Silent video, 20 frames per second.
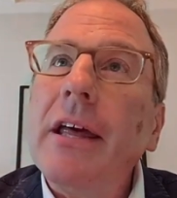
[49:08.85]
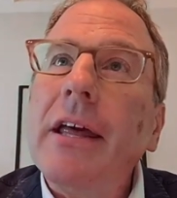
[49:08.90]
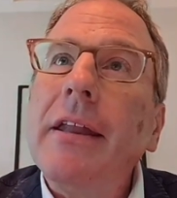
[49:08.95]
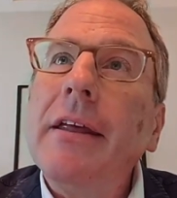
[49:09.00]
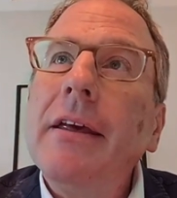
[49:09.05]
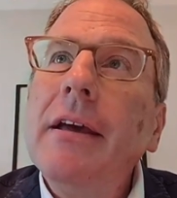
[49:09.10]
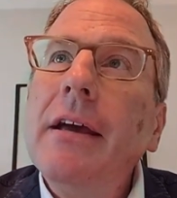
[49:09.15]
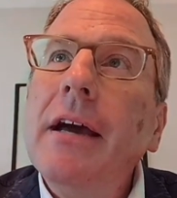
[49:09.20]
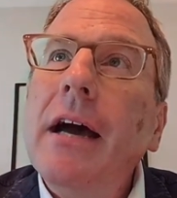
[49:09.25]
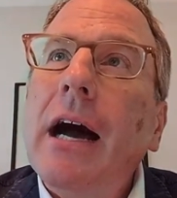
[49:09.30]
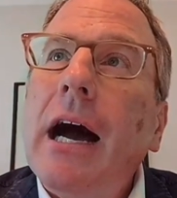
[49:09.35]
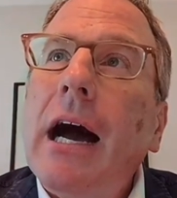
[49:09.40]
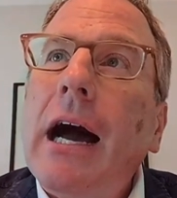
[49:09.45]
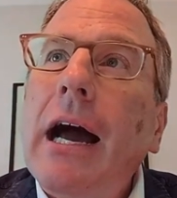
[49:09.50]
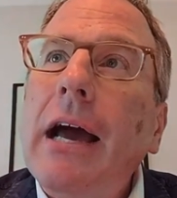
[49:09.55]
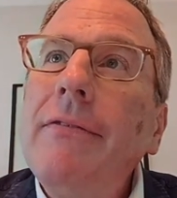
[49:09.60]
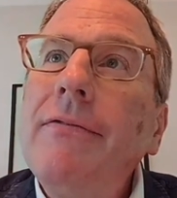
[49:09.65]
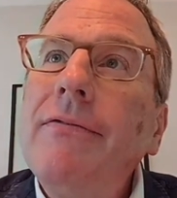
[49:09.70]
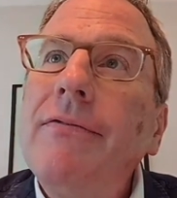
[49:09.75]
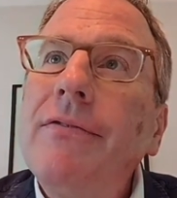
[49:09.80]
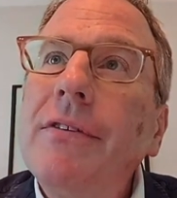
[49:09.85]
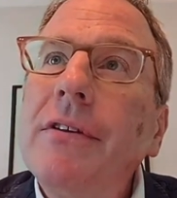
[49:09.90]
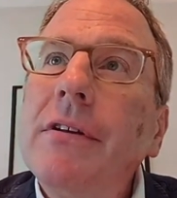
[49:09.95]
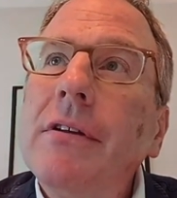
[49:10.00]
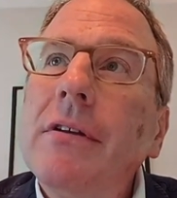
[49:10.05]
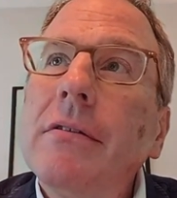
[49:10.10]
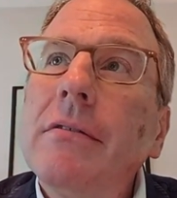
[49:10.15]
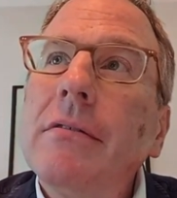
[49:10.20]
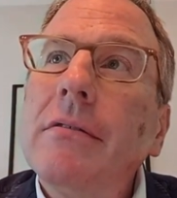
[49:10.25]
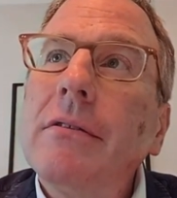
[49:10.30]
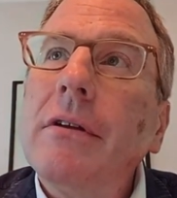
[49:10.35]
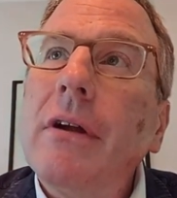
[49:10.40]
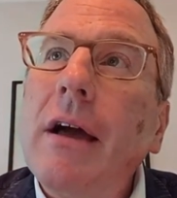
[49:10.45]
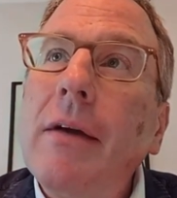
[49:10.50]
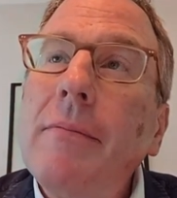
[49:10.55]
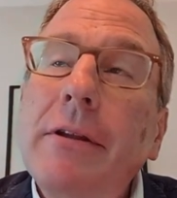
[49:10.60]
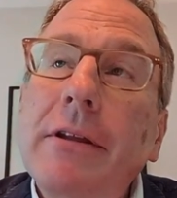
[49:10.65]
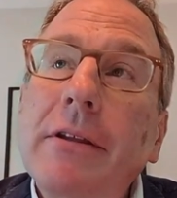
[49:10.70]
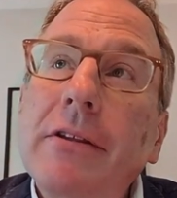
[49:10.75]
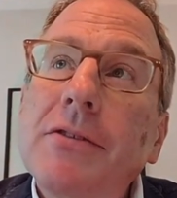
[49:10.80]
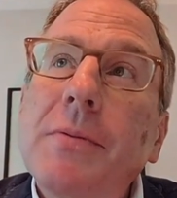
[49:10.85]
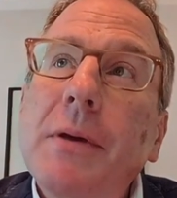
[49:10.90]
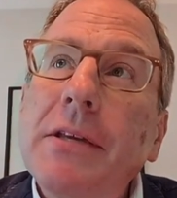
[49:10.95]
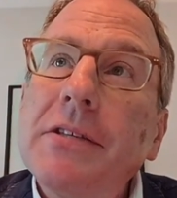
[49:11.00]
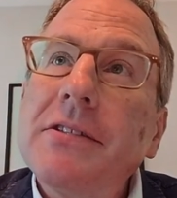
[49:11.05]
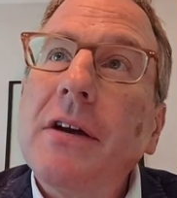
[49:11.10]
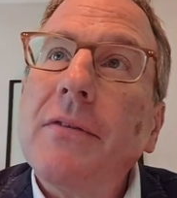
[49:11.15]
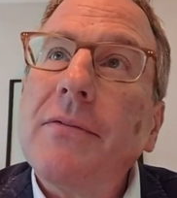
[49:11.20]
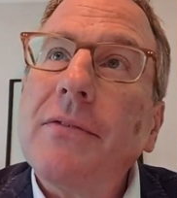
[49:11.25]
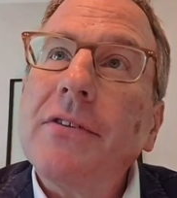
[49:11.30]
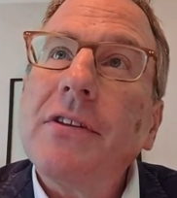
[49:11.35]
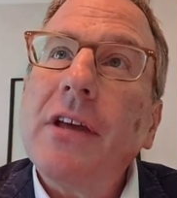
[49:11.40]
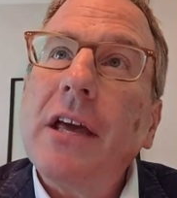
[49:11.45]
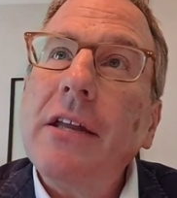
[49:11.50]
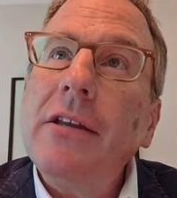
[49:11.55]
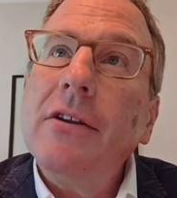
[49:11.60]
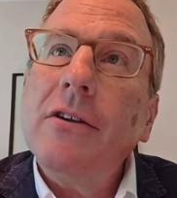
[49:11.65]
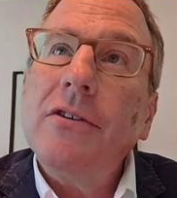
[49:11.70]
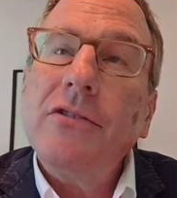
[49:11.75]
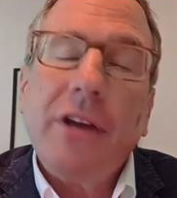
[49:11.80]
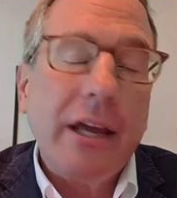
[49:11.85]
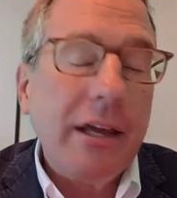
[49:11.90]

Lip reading: That I feel, I've been in the space now for 10 years.